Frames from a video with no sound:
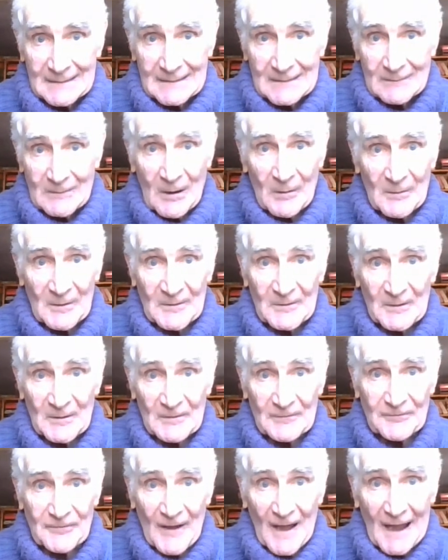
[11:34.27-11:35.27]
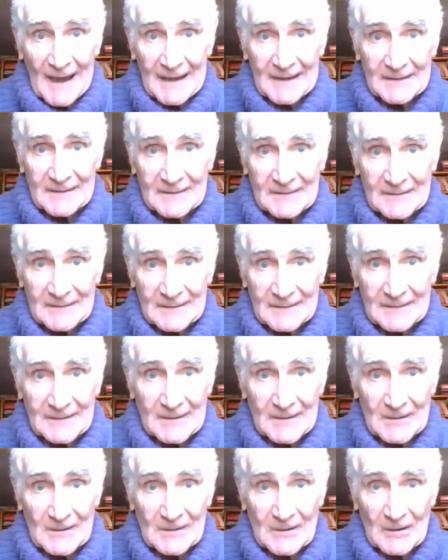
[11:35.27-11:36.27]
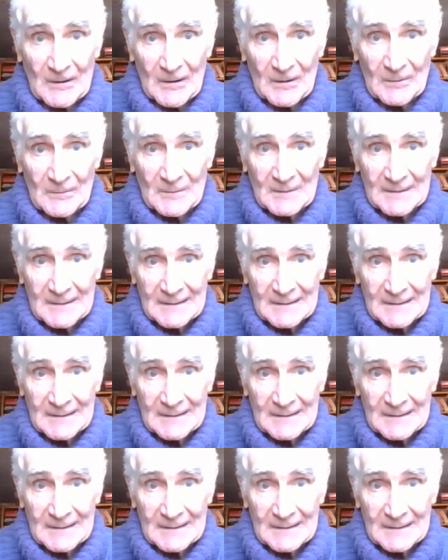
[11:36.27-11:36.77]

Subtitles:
Well, we're doing fine. A year ago,